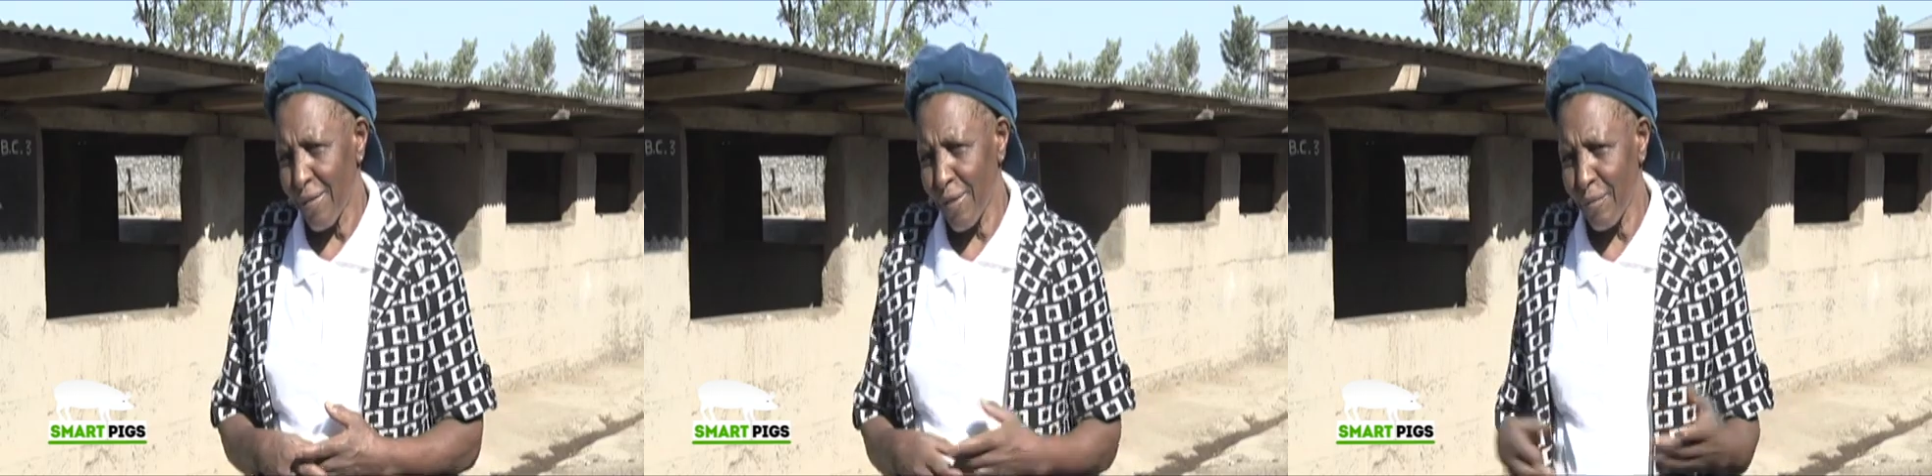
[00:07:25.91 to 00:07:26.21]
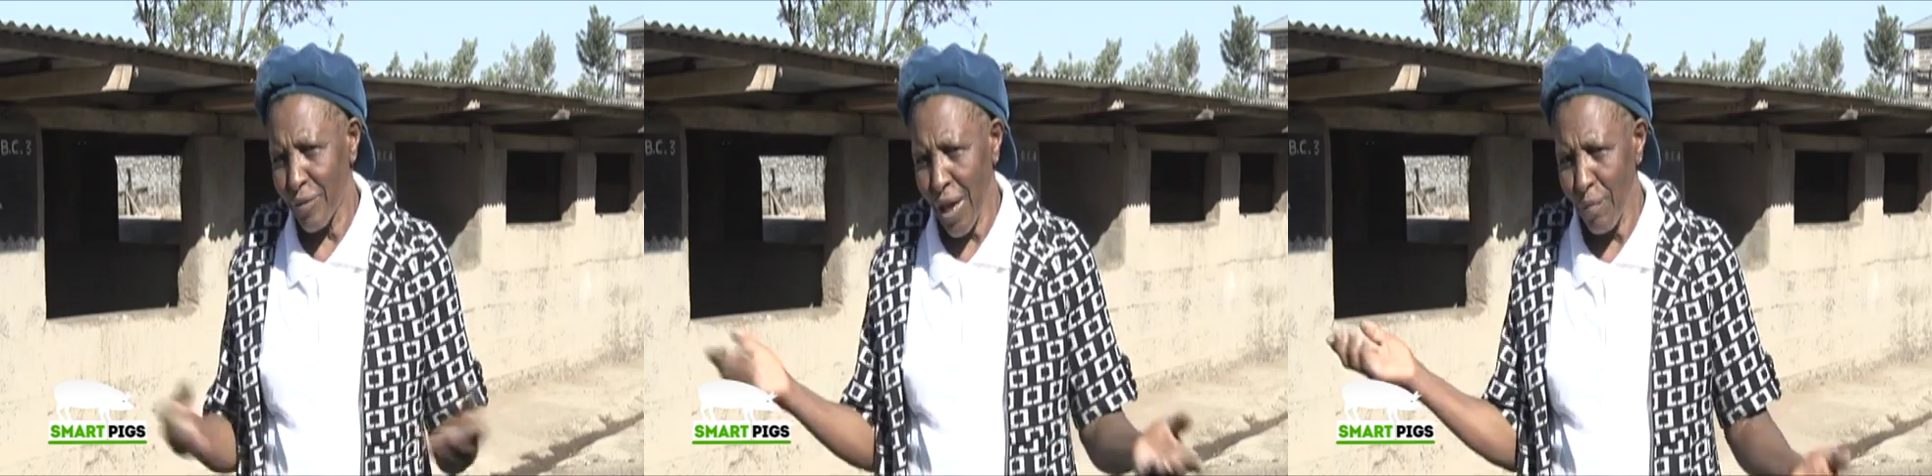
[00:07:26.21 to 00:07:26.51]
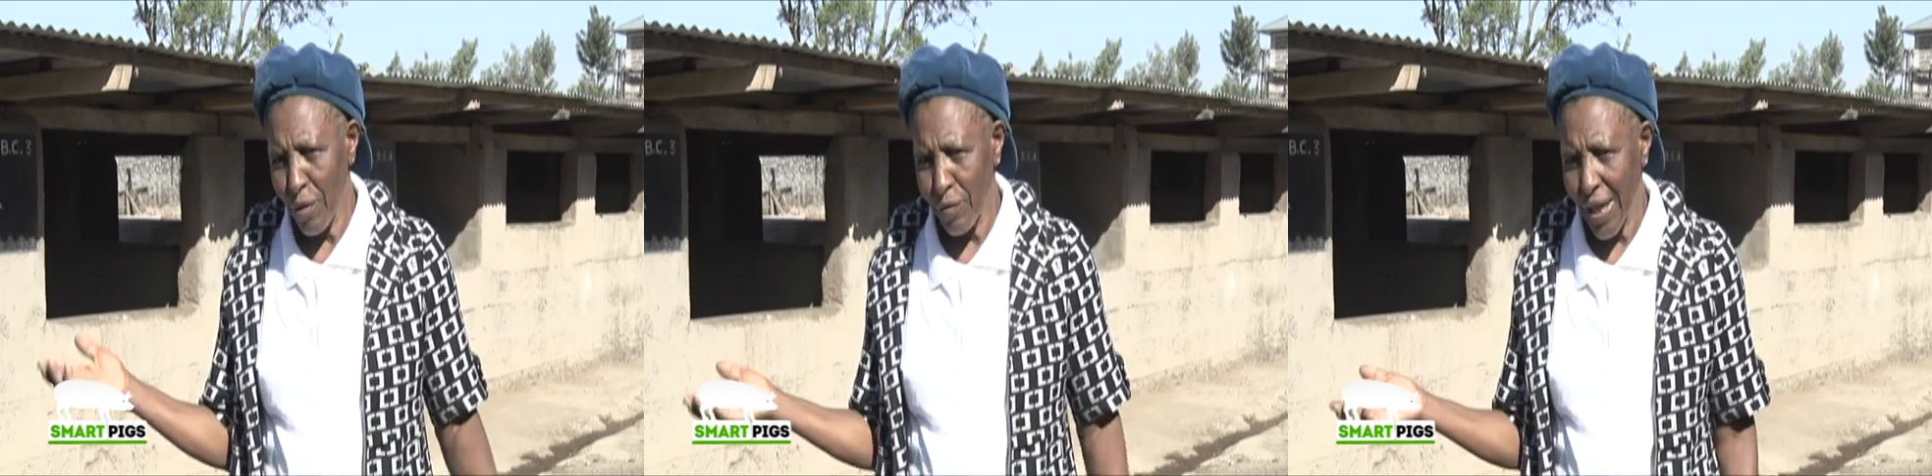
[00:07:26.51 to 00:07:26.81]
from
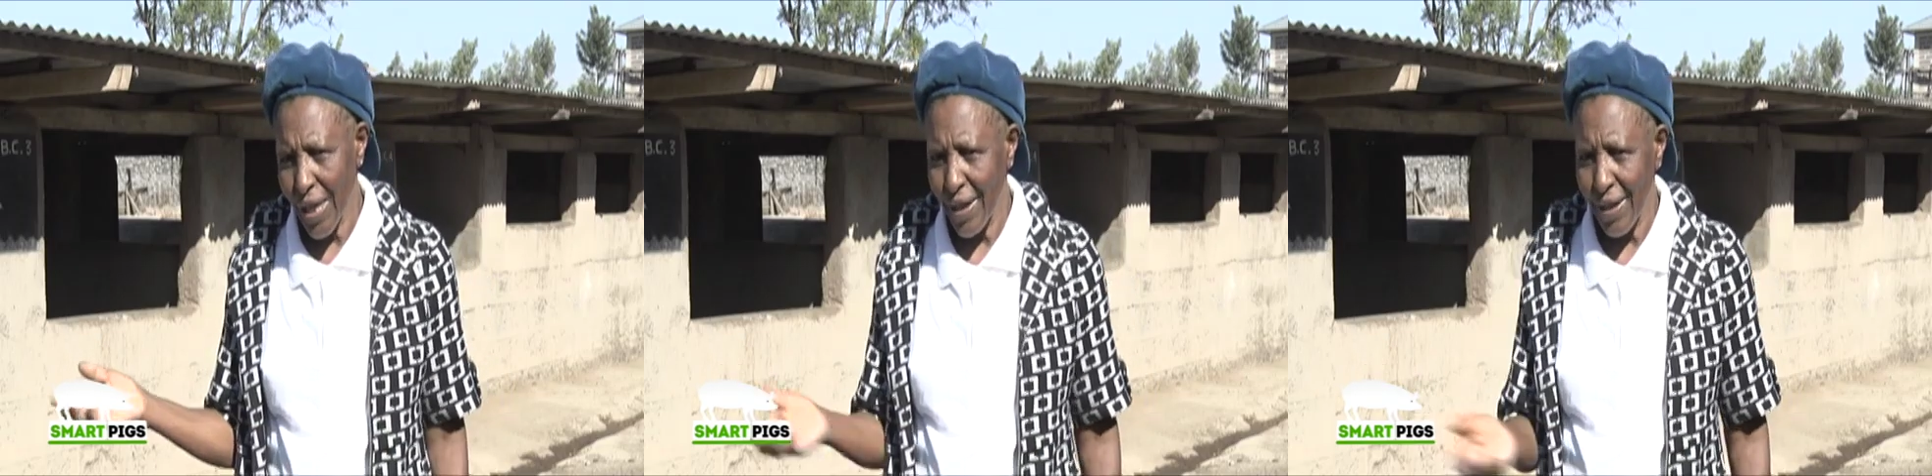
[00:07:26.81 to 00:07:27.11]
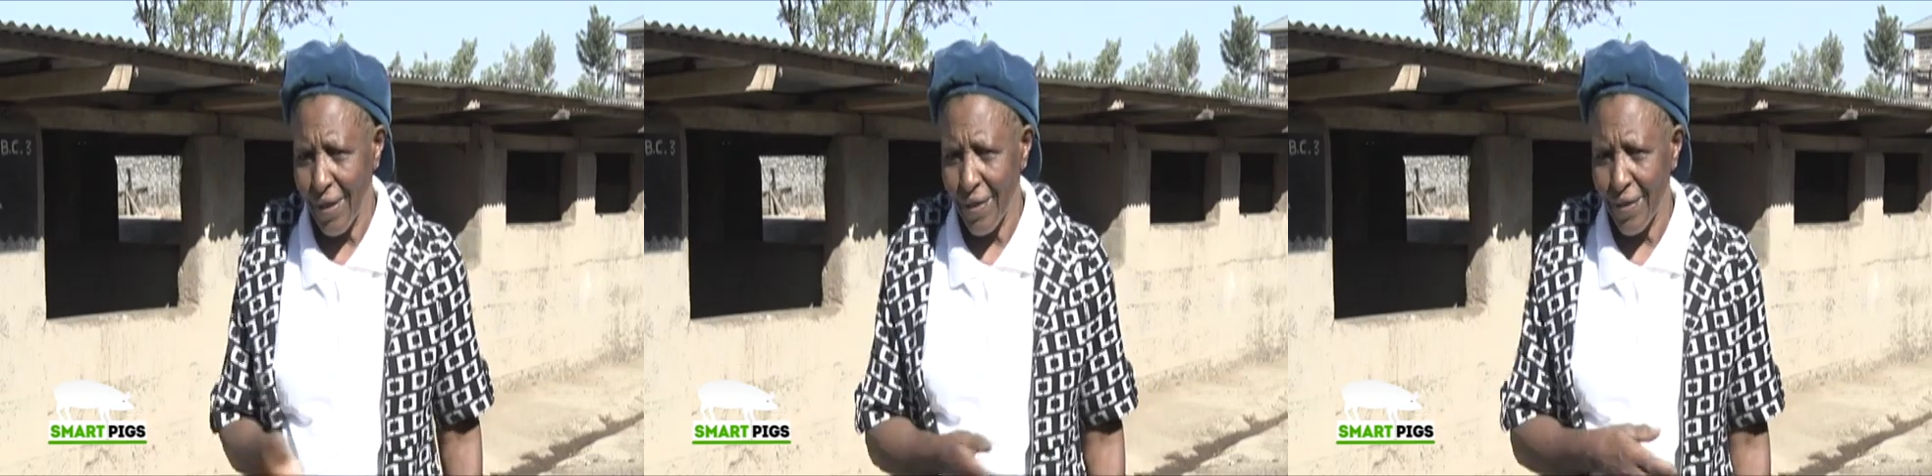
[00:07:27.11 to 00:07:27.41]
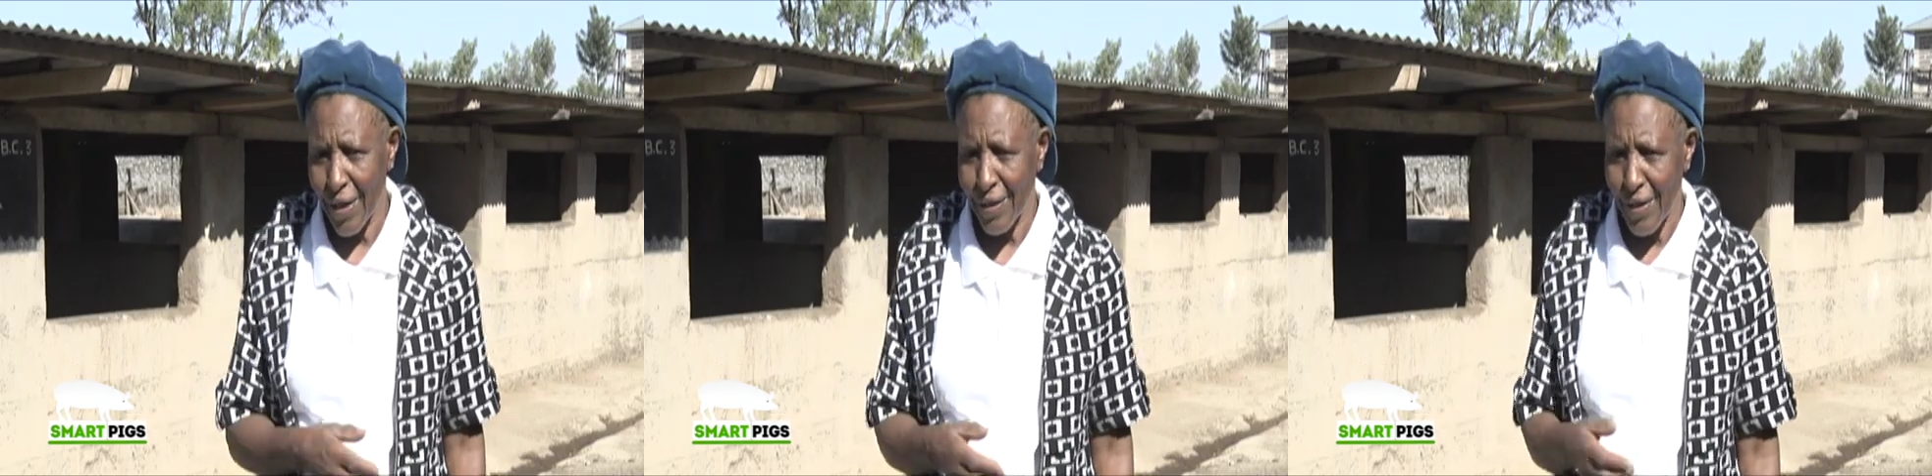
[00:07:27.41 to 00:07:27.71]
some of the,
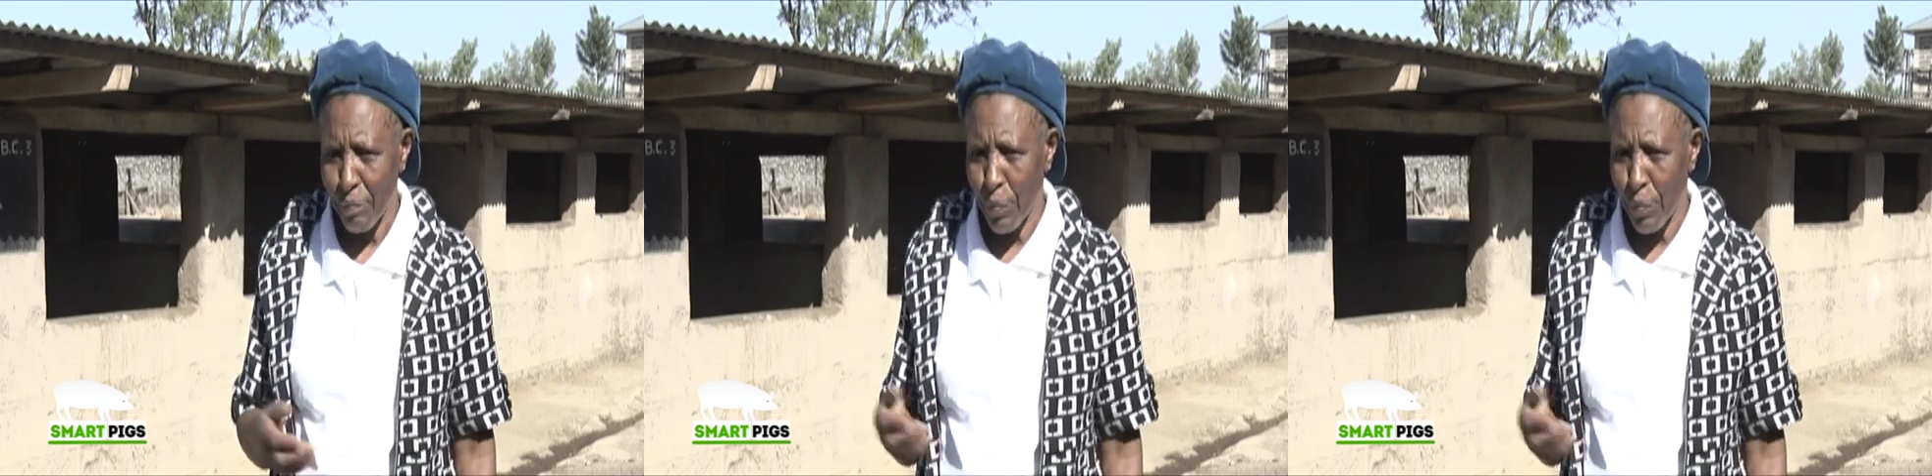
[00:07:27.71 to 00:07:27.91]
the, the